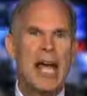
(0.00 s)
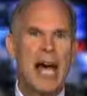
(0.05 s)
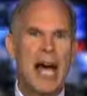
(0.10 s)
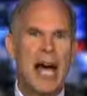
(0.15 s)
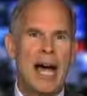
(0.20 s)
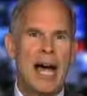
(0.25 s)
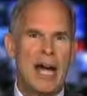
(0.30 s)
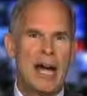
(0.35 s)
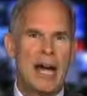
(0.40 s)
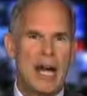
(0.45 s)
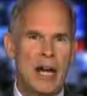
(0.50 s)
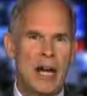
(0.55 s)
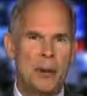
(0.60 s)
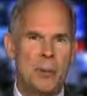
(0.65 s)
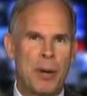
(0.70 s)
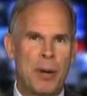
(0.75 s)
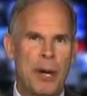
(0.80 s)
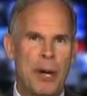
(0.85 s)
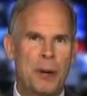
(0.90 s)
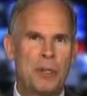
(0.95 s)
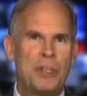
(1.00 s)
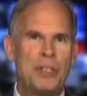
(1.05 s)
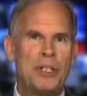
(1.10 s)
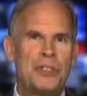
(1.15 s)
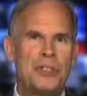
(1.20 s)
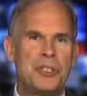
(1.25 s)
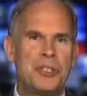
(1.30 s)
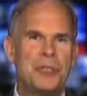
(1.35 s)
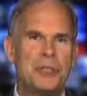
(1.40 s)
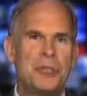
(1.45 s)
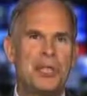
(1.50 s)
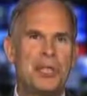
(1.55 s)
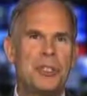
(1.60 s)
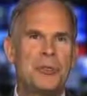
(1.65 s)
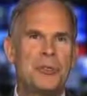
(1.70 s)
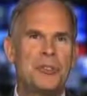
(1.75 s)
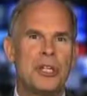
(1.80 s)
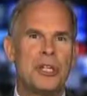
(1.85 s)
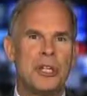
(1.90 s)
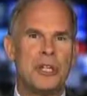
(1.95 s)
uh, air power needs to be used
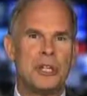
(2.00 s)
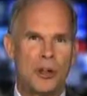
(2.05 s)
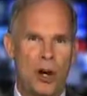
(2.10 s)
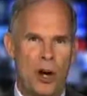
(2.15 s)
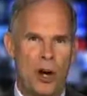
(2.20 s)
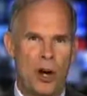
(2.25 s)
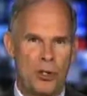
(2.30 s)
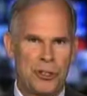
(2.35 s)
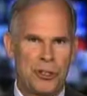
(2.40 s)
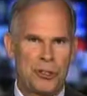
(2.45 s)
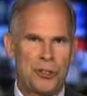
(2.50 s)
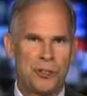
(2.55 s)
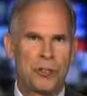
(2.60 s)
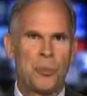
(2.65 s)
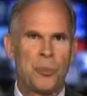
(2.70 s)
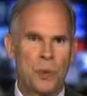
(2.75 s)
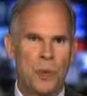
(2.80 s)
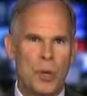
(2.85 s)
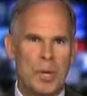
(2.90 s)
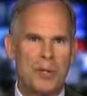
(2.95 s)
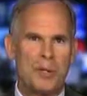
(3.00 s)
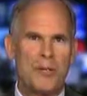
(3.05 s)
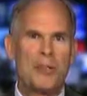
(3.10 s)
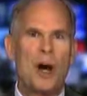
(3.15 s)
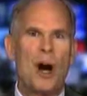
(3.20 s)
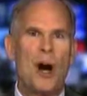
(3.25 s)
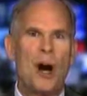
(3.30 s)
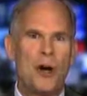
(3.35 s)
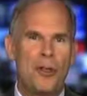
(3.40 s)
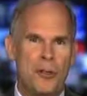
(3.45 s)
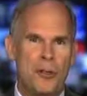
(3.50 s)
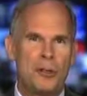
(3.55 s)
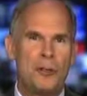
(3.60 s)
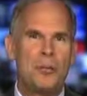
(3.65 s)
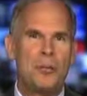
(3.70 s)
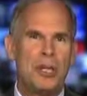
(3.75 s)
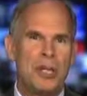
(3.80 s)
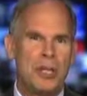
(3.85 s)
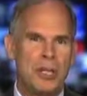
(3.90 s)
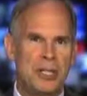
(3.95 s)
in concert with other
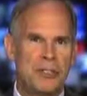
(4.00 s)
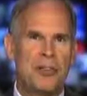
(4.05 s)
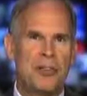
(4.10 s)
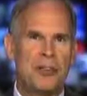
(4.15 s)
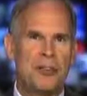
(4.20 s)
means of